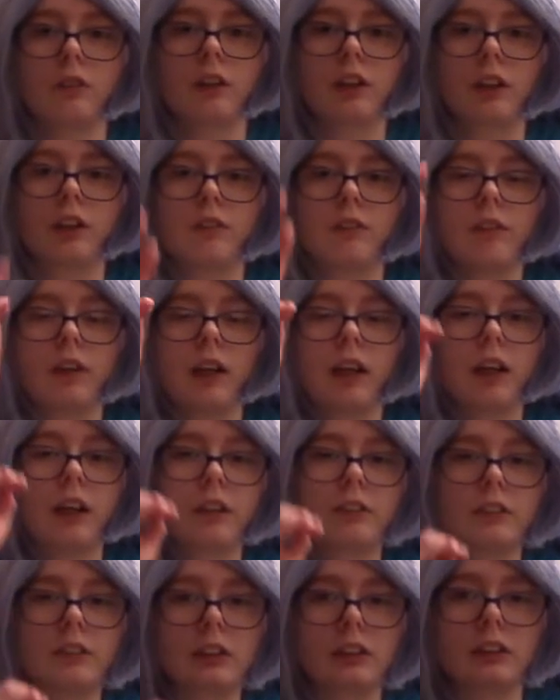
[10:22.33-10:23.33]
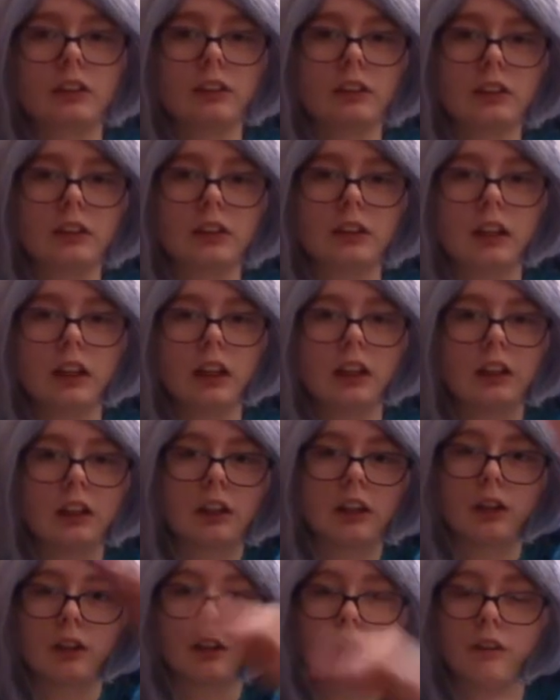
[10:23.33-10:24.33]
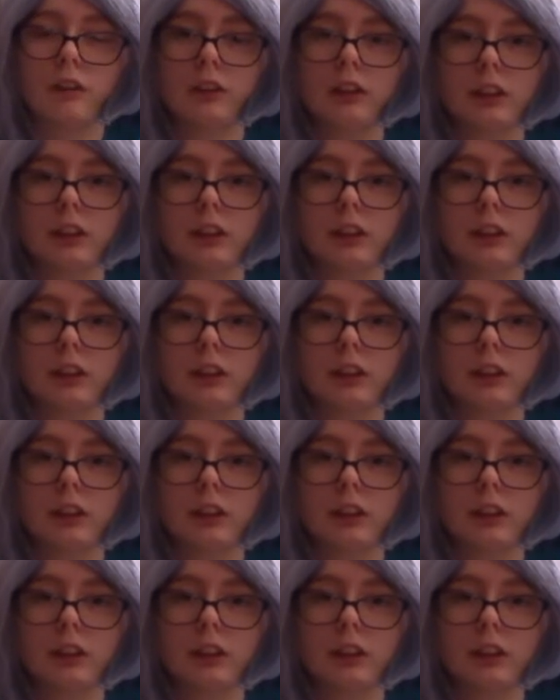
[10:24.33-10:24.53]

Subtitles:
where they write every single scene and they go